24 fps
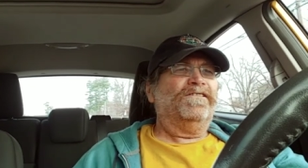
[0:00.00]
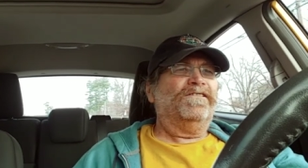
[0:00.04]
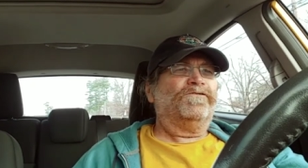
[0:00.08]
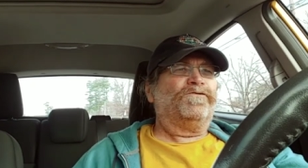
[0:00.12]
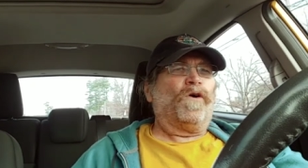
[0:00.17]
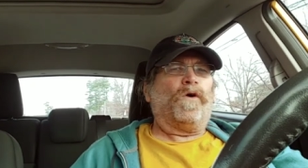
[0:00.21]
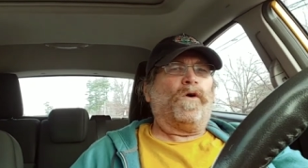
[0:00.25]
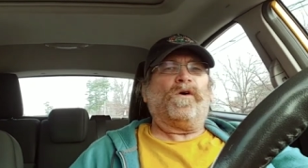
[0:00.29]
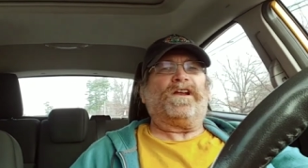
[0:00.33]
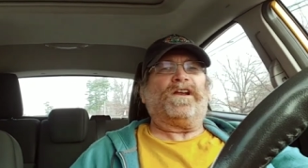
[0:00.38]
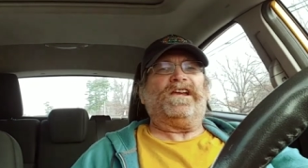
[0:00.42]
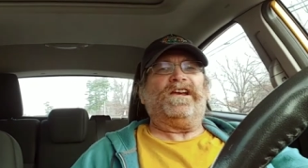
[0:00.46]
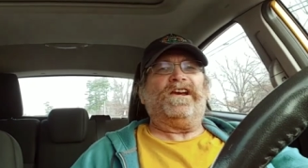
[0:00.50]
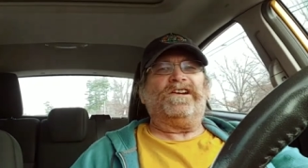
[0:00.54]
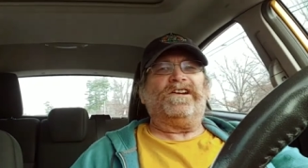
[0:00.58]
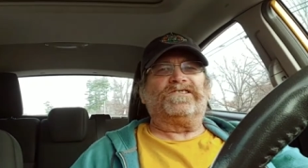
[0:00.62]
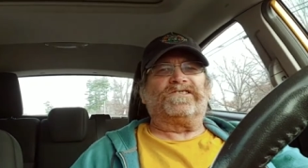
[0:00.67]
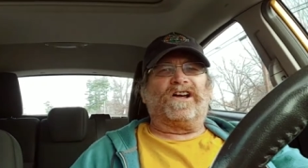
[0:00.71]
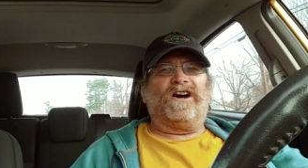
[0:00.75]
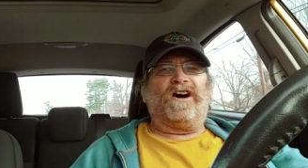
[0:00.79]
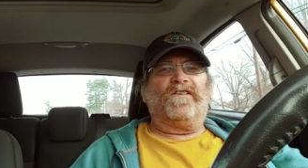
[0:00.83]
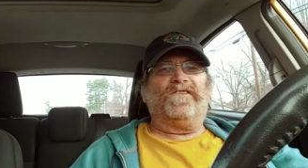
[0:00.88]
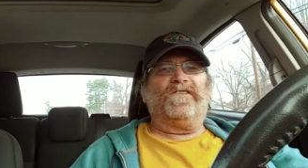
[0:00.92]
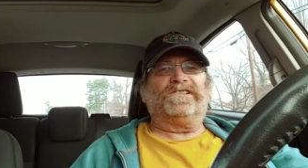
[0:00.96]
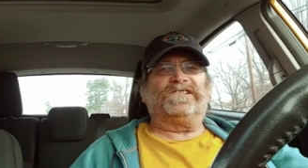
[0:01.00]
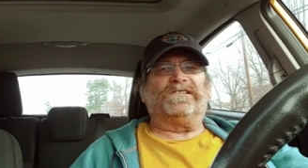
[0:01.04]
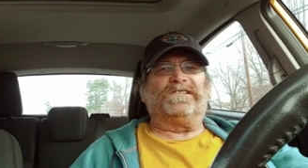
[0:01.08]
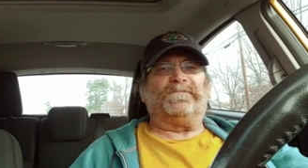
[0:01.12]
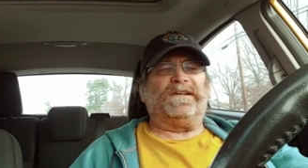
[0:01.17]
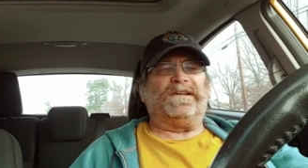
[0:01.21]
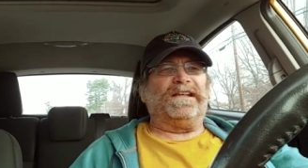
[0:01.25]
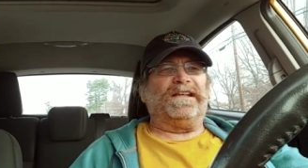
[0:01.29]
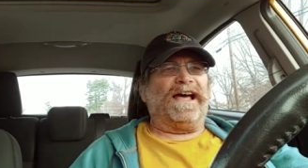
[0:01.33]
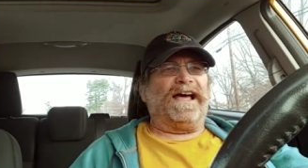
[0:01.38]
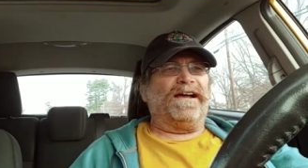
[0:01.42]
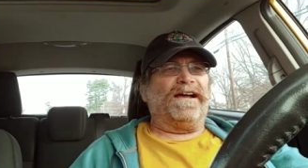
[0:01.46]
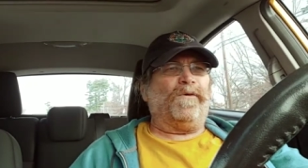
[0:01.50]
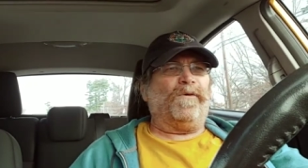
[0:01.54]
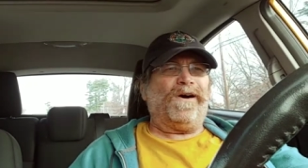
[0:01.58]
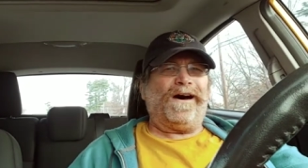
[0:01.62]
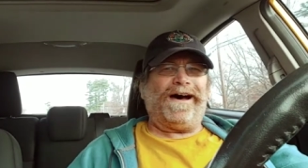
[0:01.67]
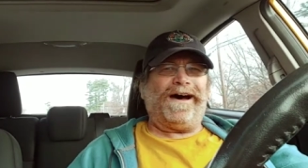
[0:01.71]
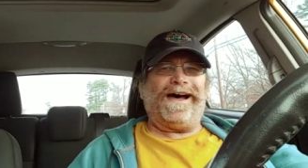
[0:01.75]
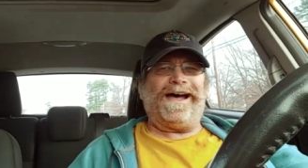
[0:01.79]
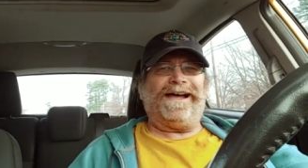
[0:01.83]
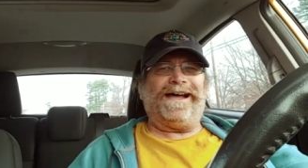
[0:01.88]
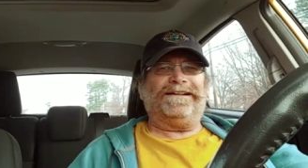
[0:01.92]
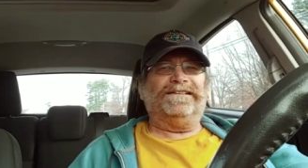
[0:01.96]
40 years ago, this would be like,
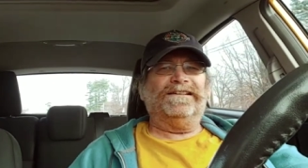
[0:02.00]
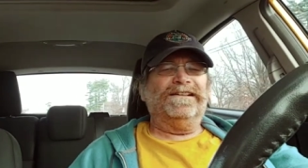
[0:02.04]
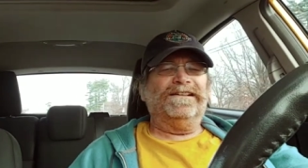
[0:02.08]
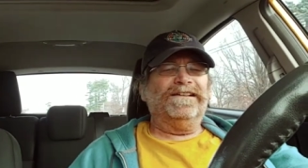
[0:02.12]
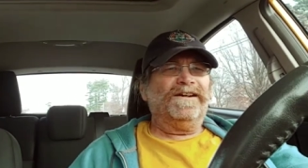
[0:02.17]
what?